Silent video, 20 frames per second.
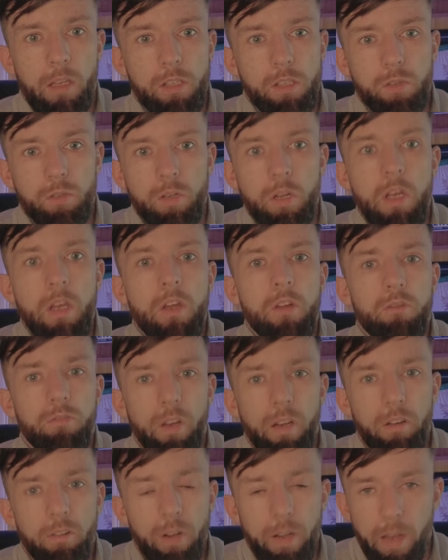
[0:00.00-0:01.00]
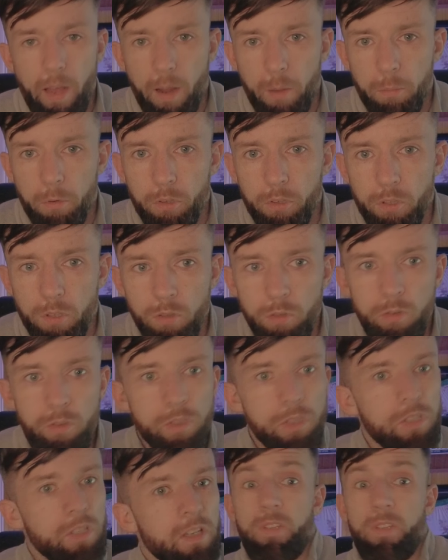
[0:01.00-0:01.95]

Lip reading: So really happy with those.